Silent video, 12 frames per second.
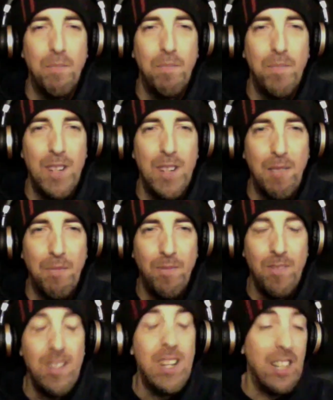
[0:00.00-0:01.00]
yeah,
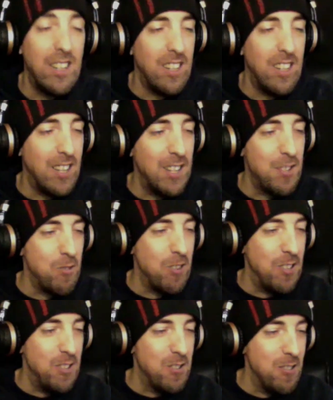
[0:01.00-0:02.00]
yeah. No, that's
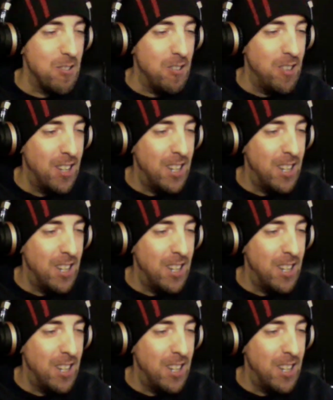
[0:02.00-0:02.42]
really true.